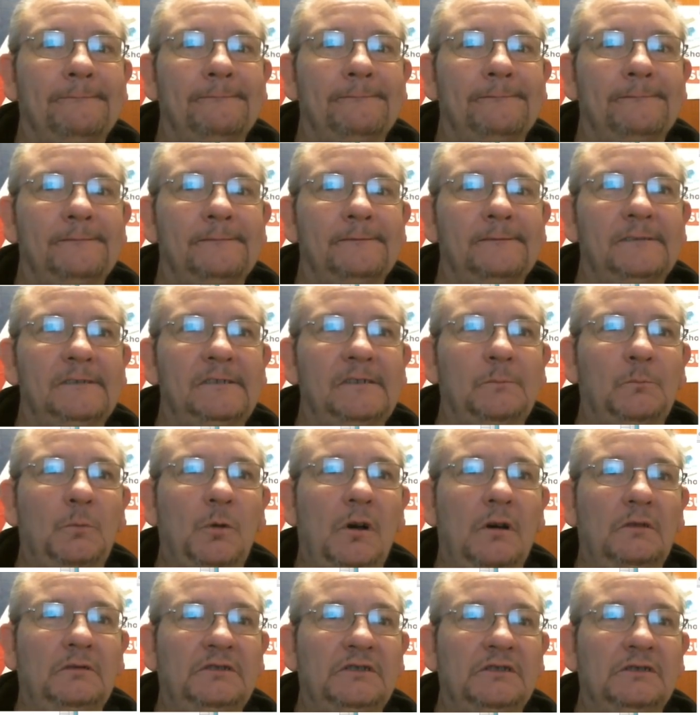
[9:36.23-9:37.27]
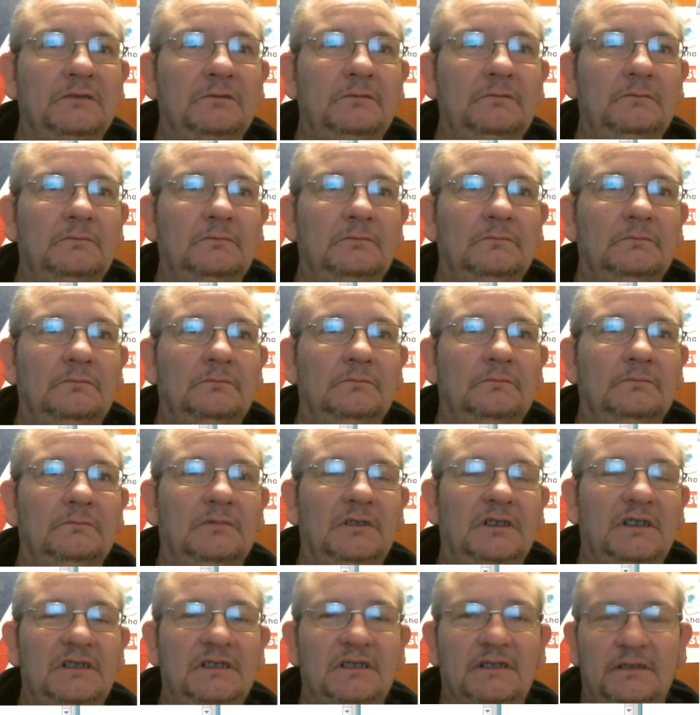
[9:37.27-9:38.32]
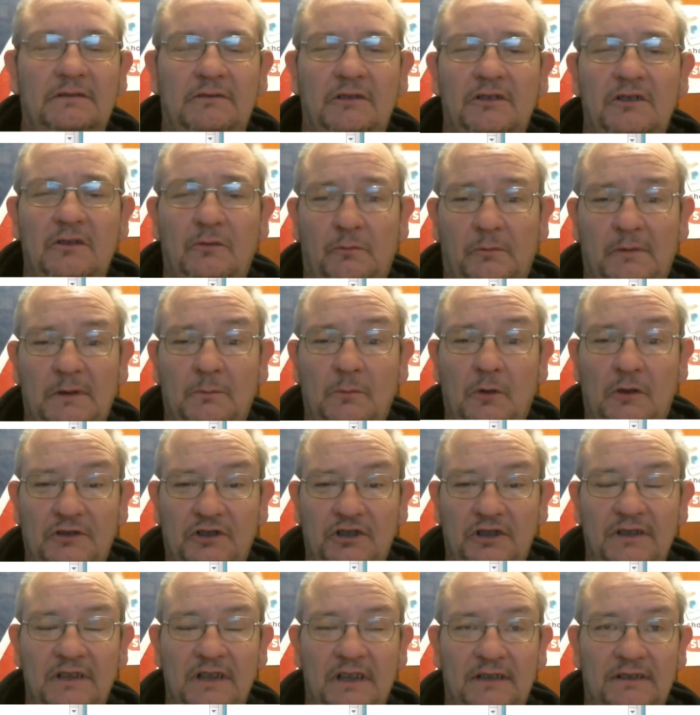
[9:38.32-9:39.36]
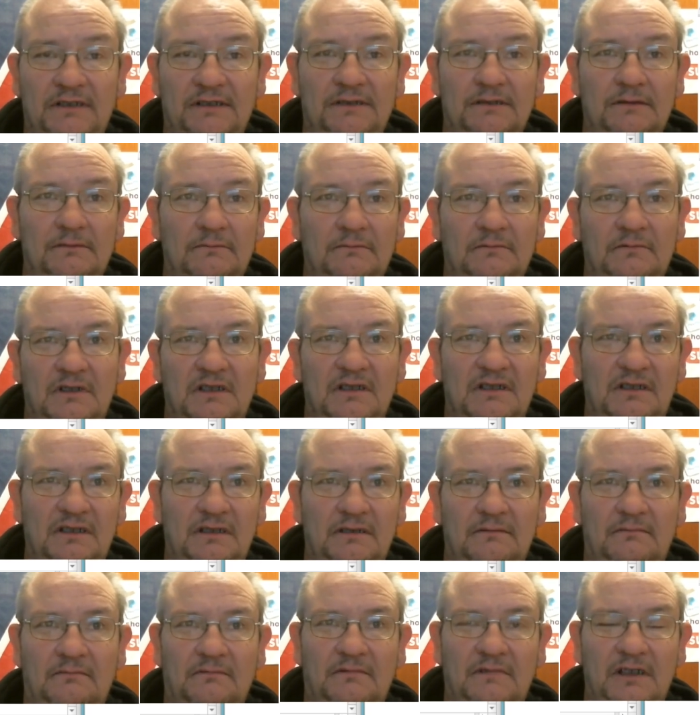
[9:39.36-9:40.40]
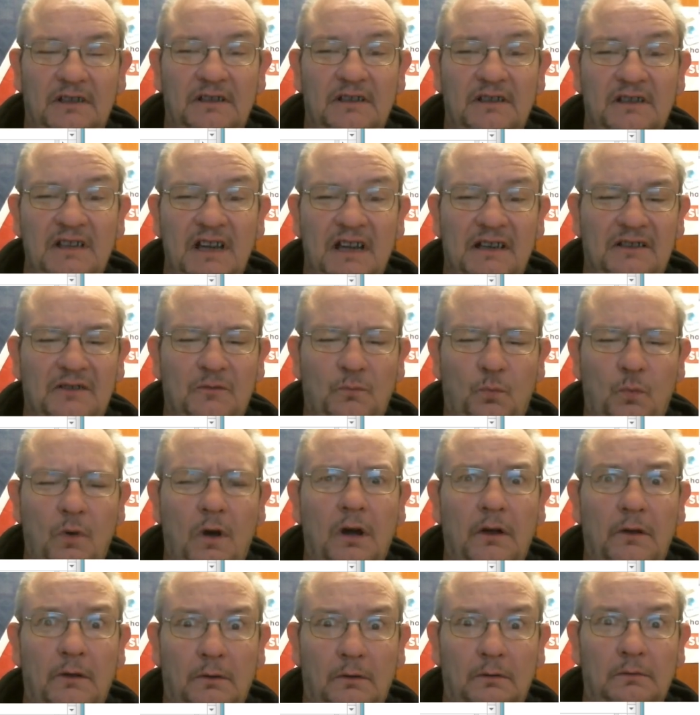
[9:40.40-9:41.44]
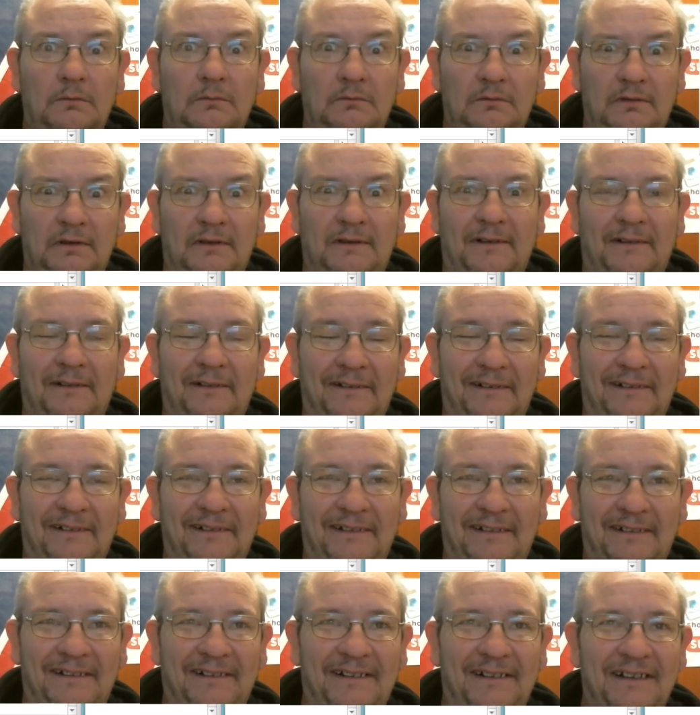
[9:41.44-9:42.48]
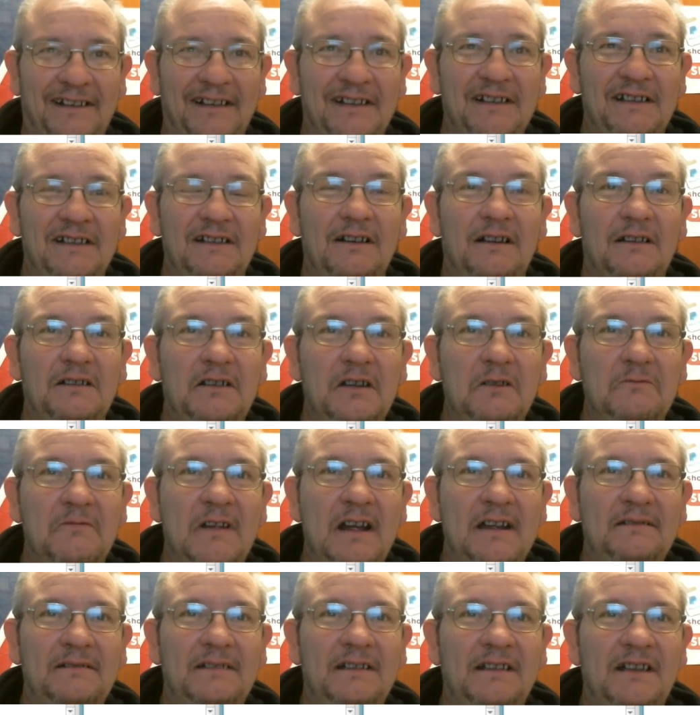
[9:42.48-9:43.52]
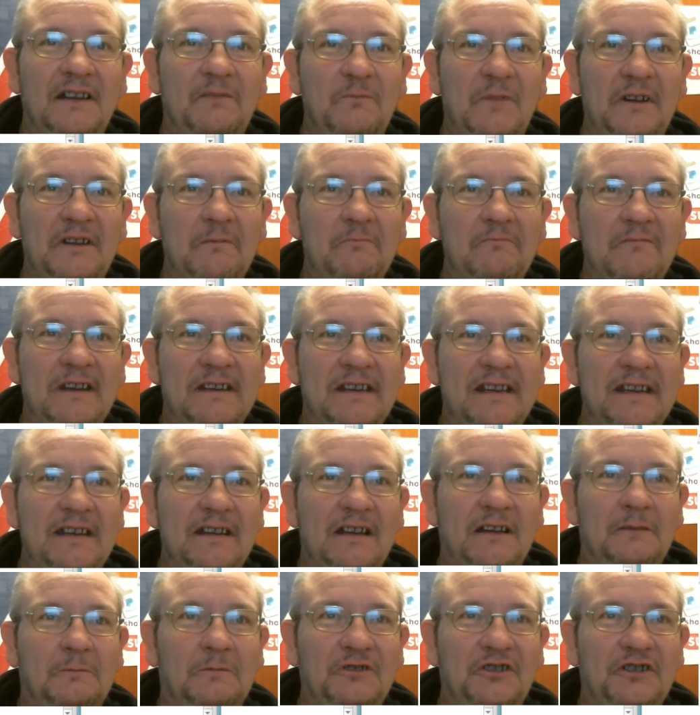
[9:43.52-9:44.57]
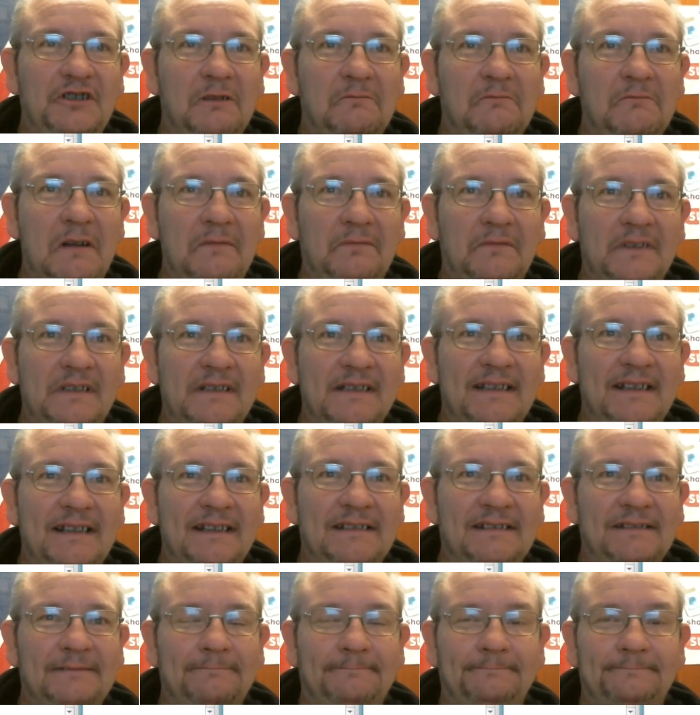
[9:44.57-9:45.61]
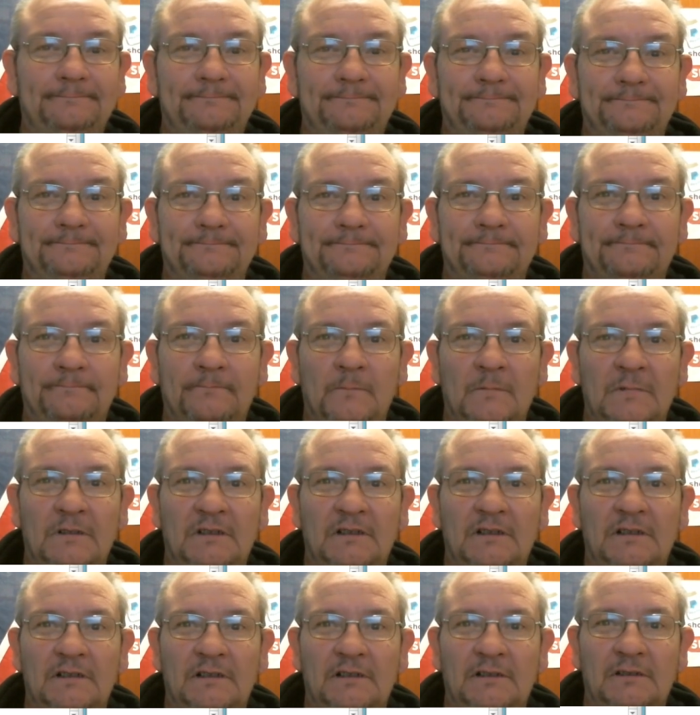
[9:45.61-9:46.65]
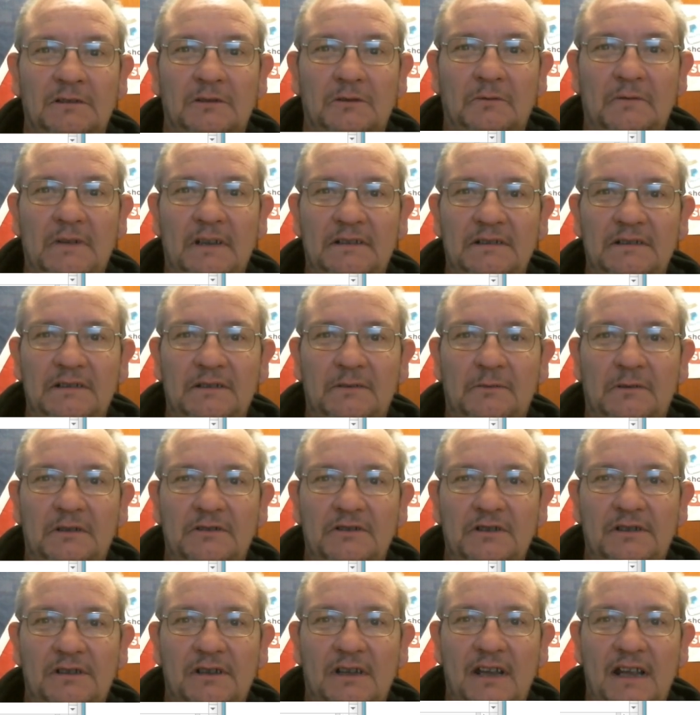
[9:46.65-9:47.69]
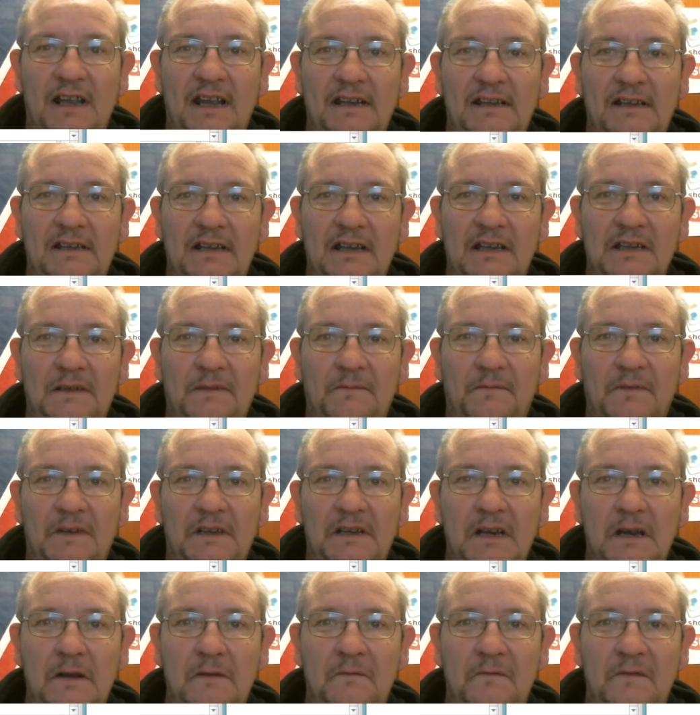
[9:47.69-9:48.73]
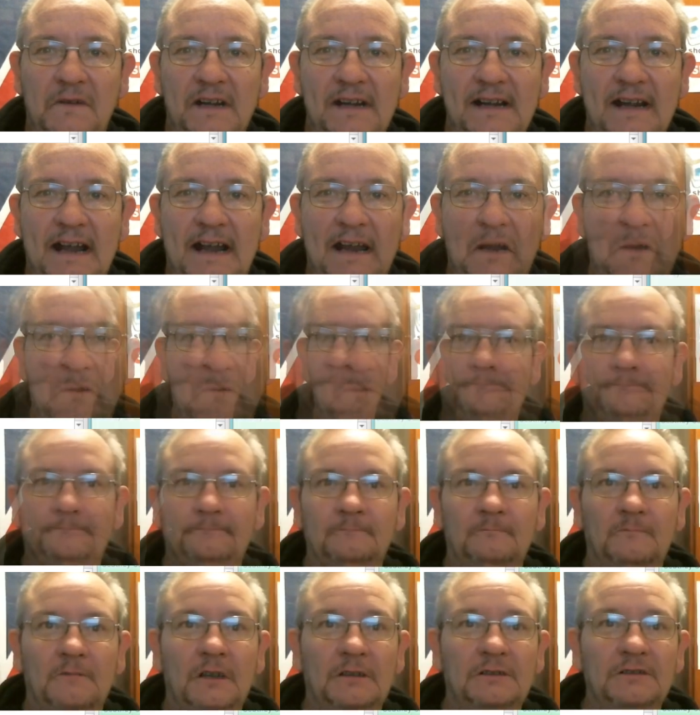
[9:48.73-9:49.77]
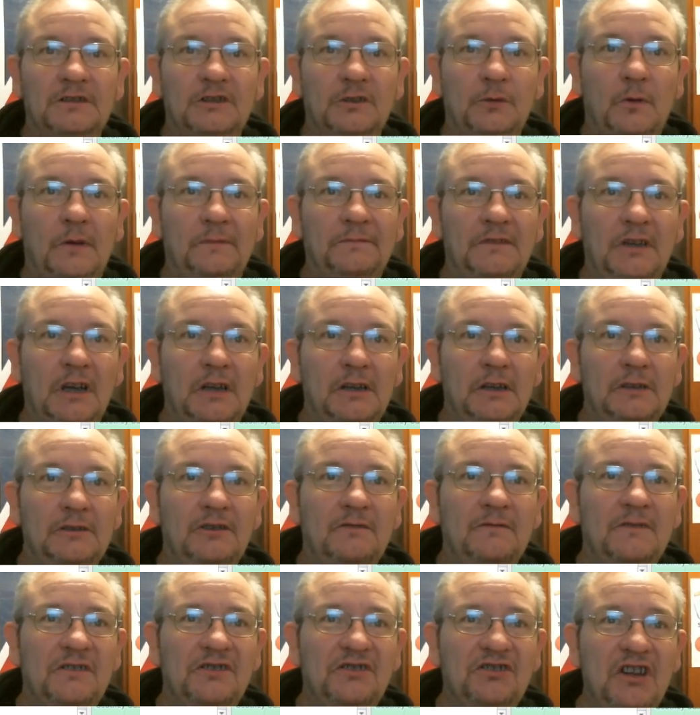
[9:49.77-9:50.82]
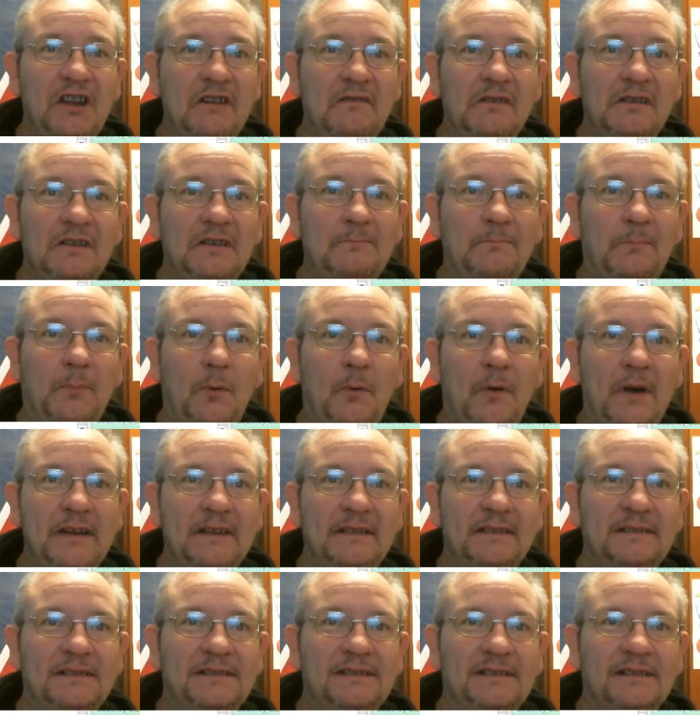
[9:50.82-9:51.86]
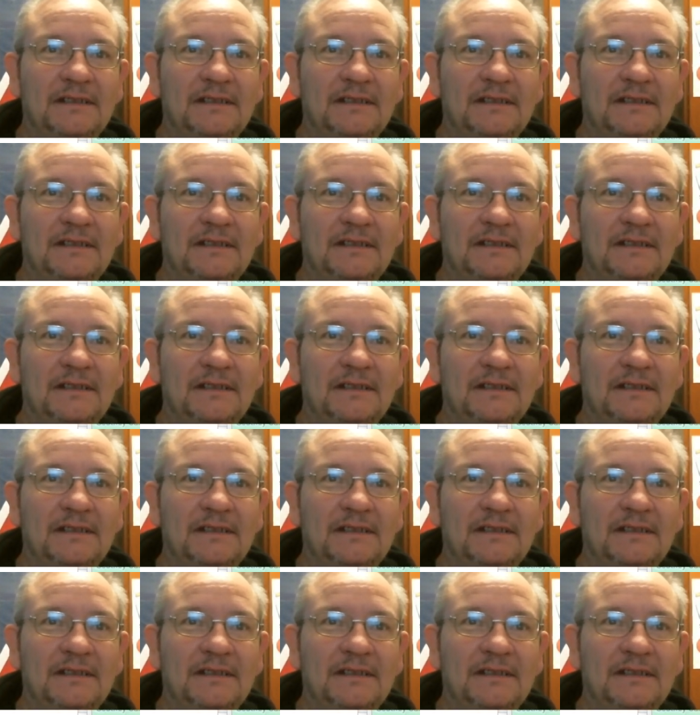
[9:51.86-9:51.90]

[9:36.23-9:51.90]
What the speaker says: And then what I'll do is, you don't want to be watching this because it takes a while. I'll go around and then when I'm ready I will georeference this. Alright, so I'll just end this video for now. Alright, so I've done a series of points.